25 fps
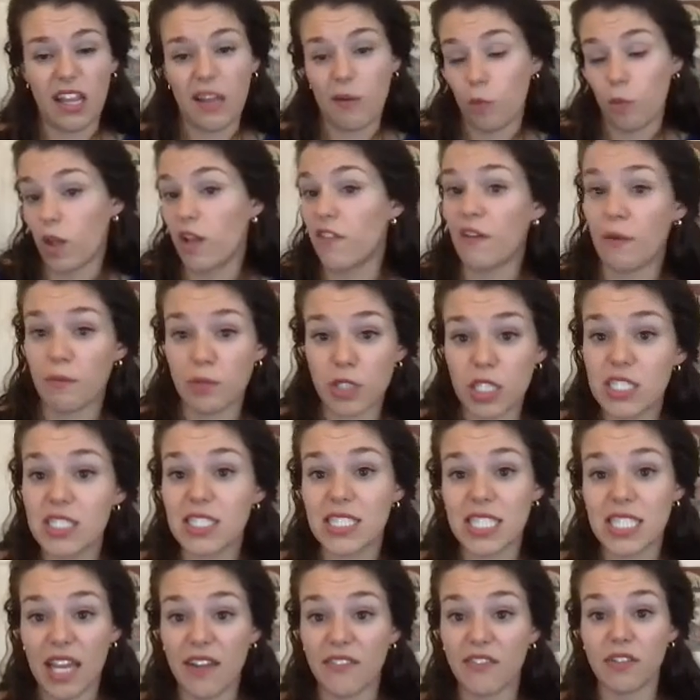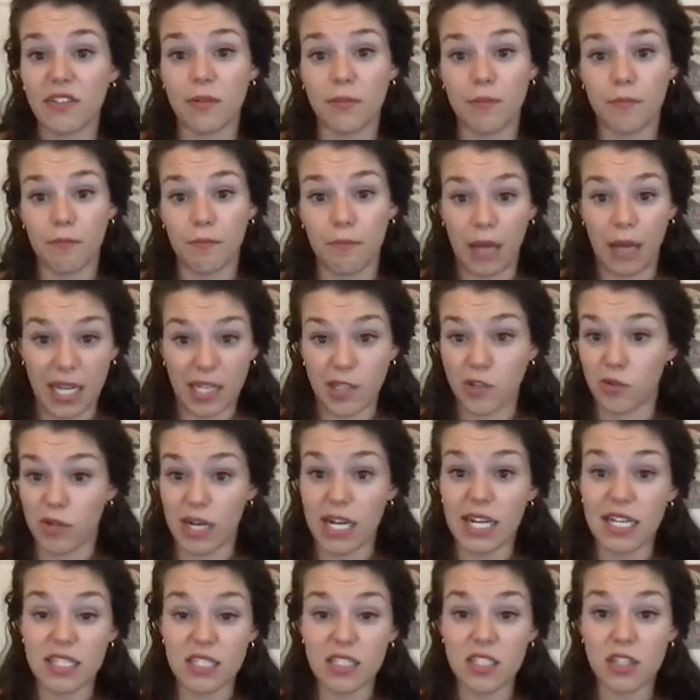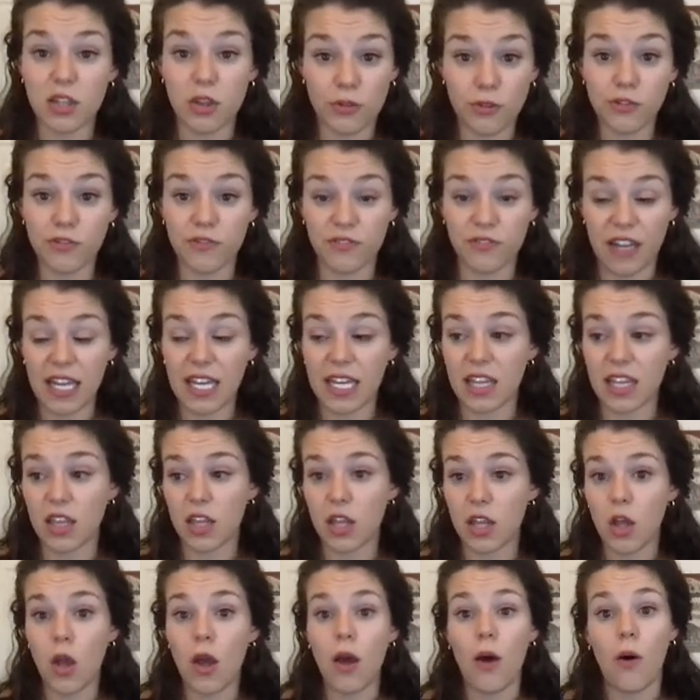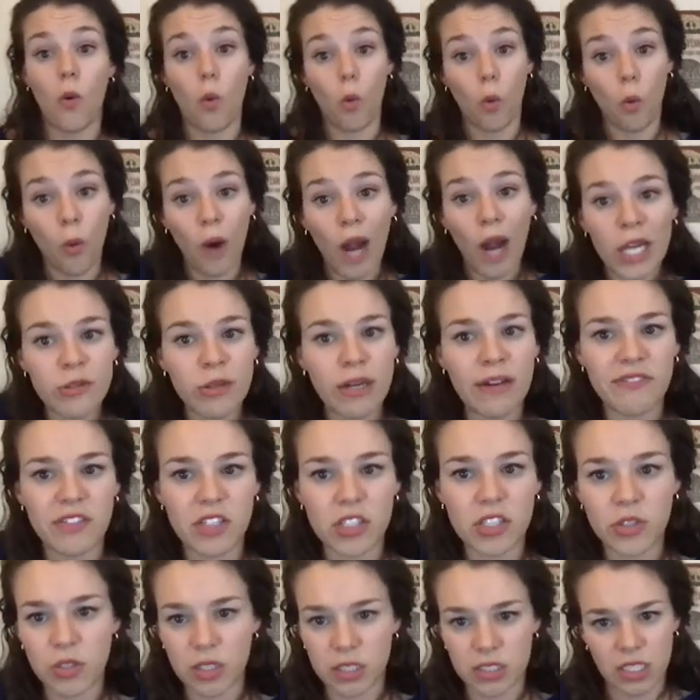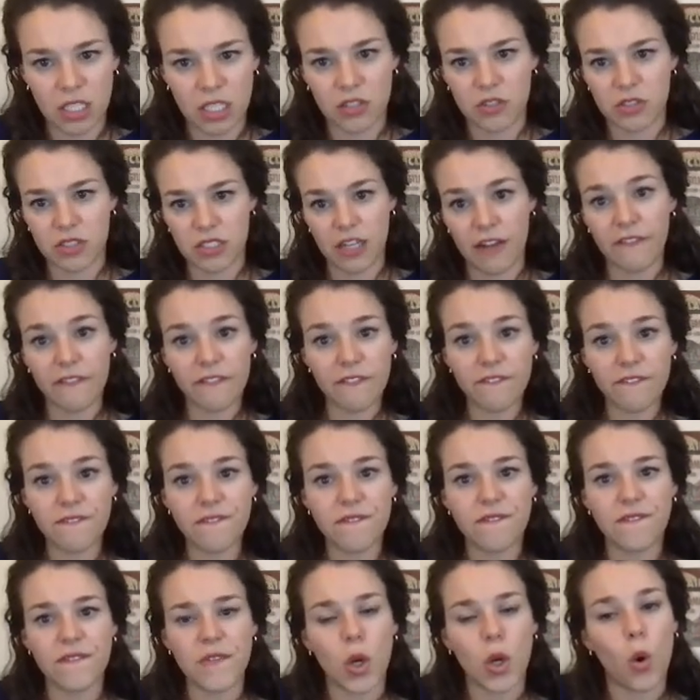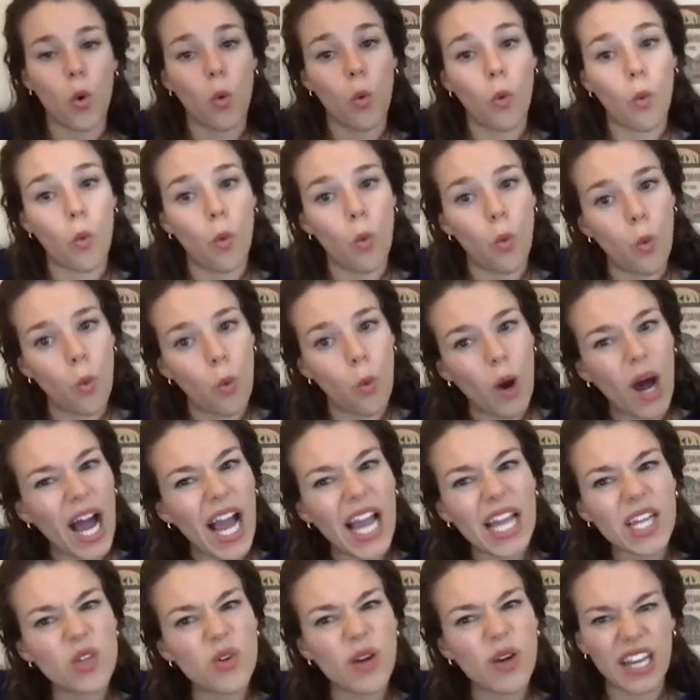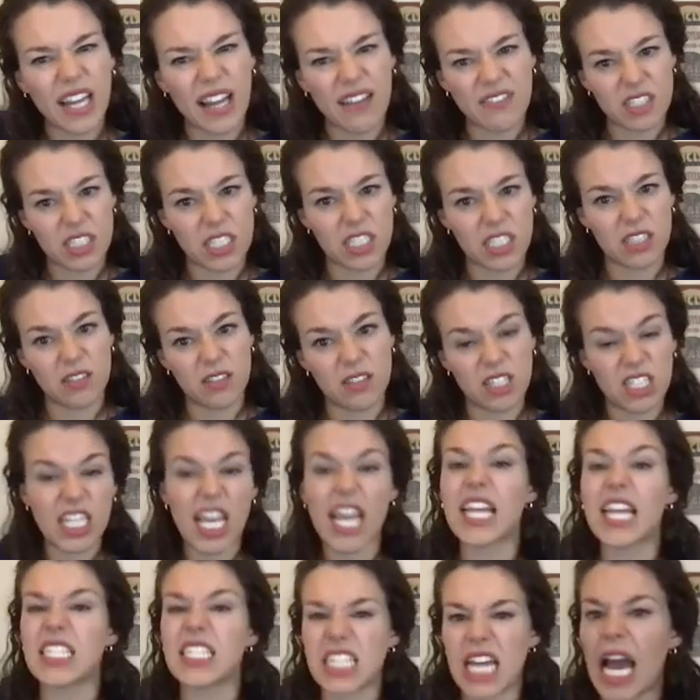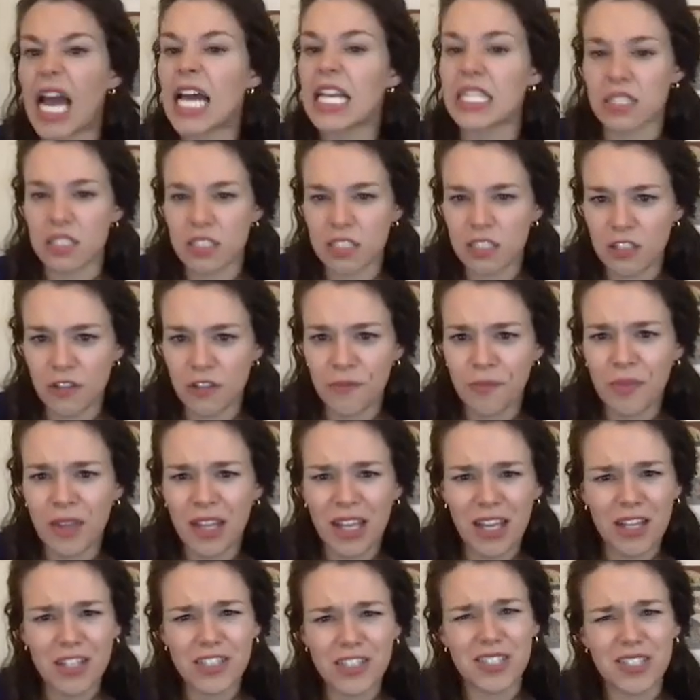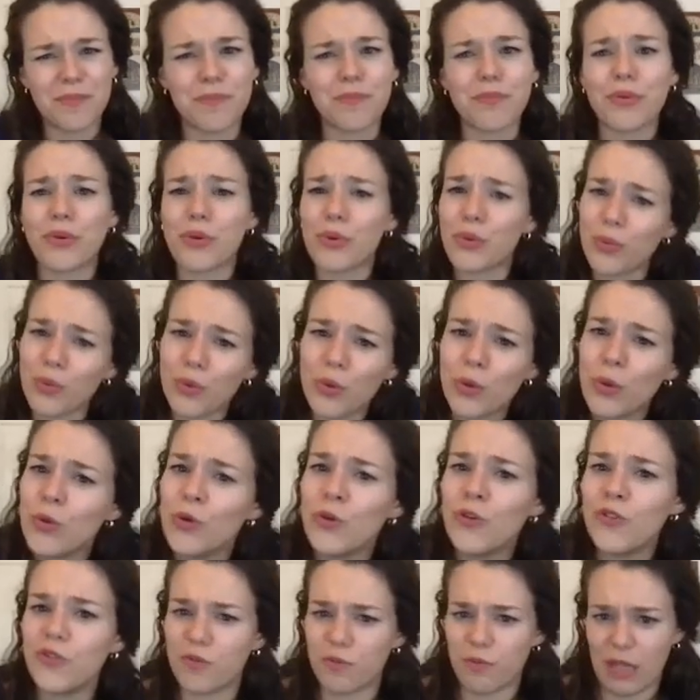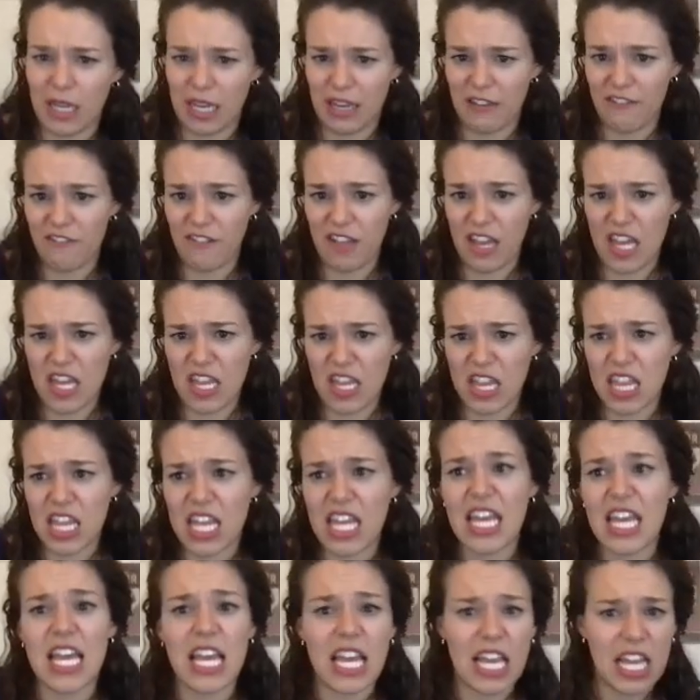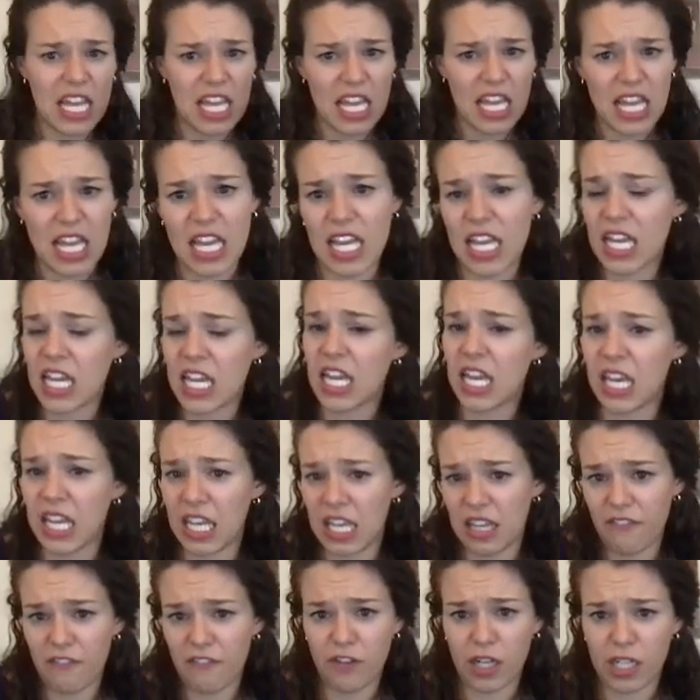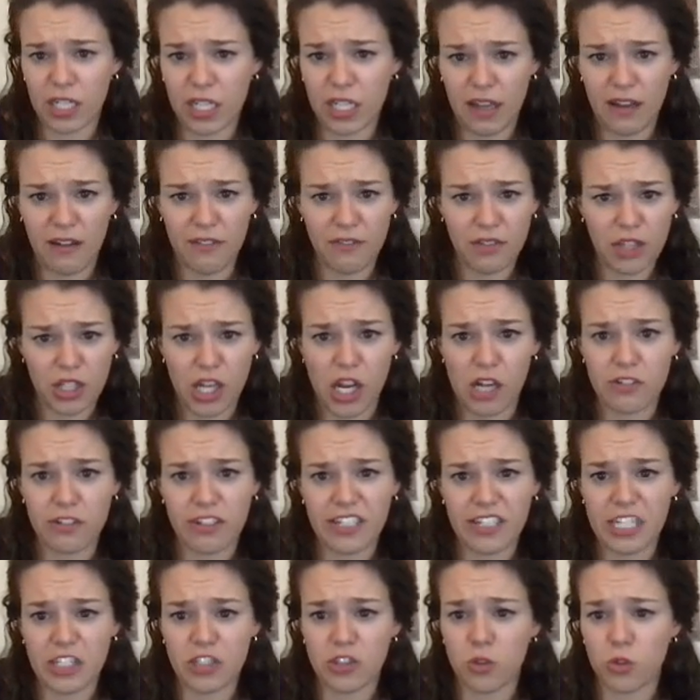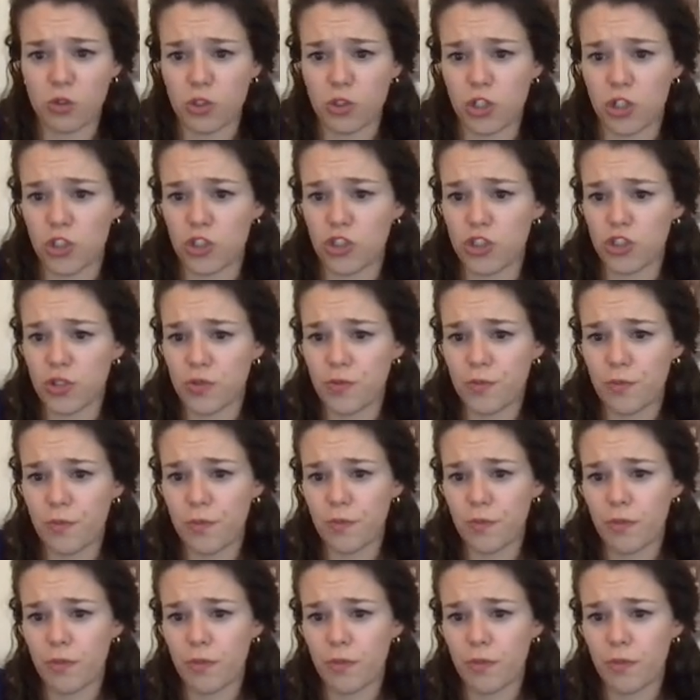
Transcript: Well, if I'm just saved by grace through faith, why do I have to do this other stuff? Why do I have to take a test to prove my faith in front of the congregational church?